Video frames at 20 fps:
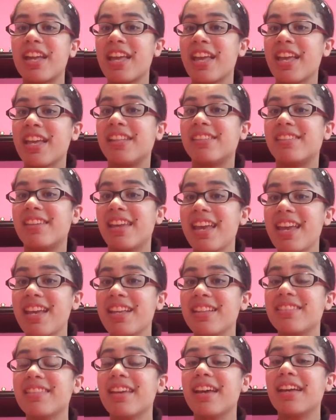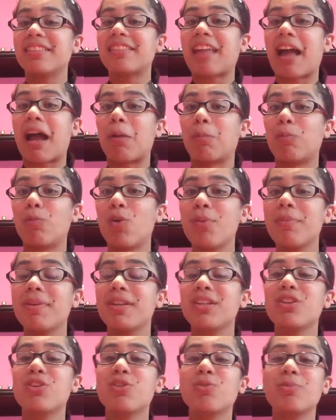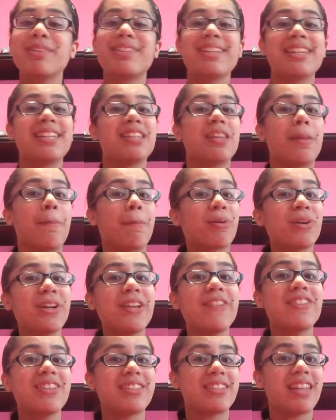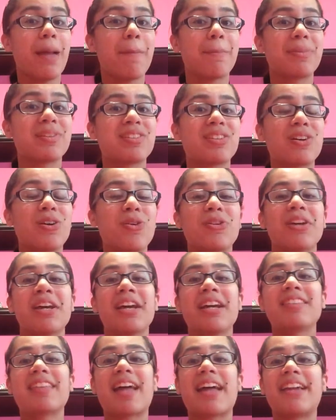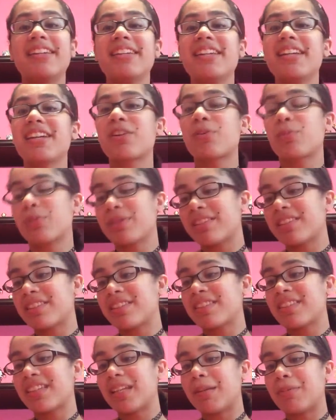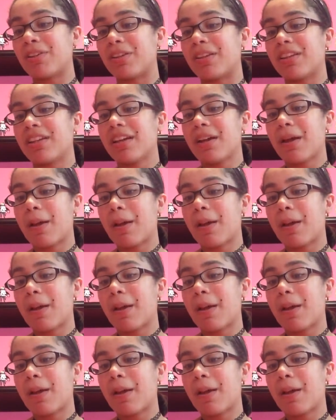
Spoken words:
Hint, hint, that woman who was in the previous episode that Nick seemed